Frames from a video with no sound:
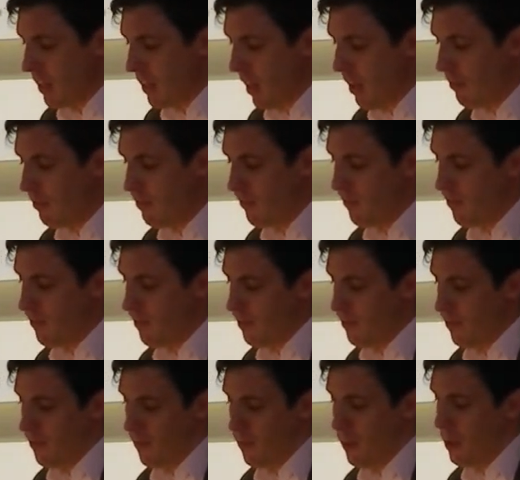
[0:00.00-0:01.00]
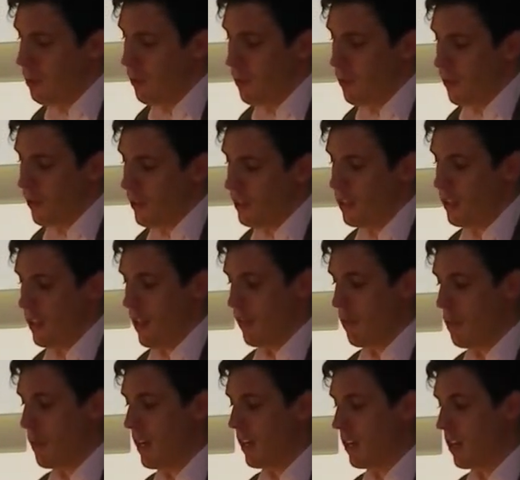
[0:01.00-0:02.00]
we would, for instance, have a meeting on user
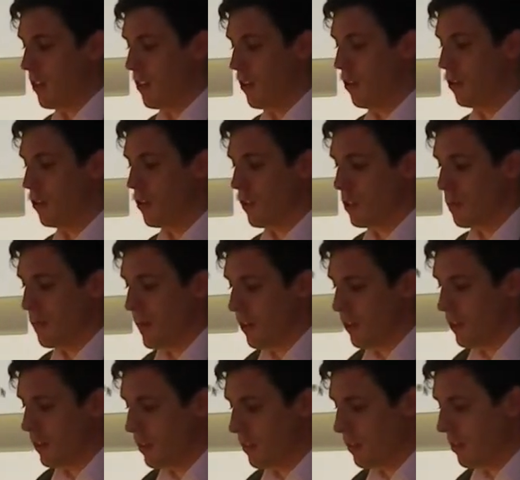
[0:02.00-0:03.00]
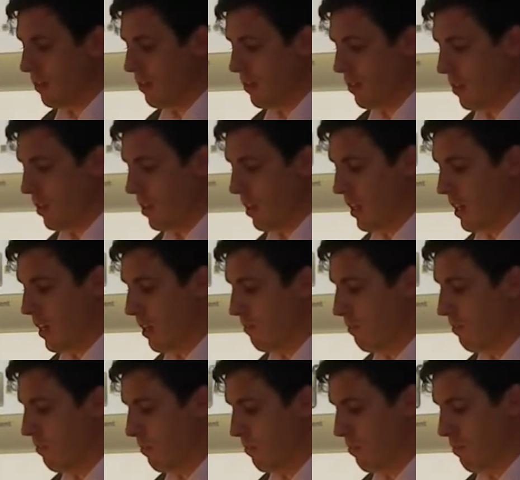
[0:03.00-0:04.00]
experience, um, we'll
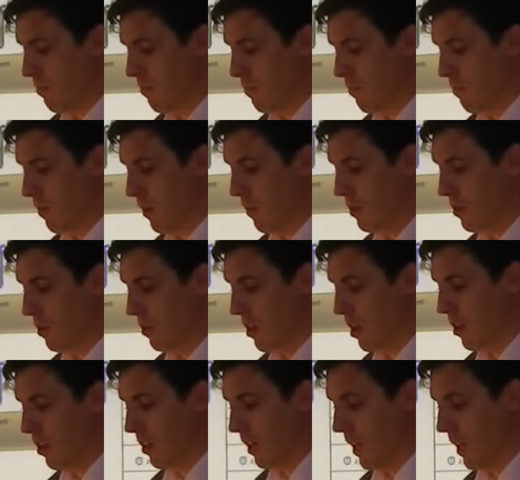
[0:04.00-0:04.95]
just uncollapse this one.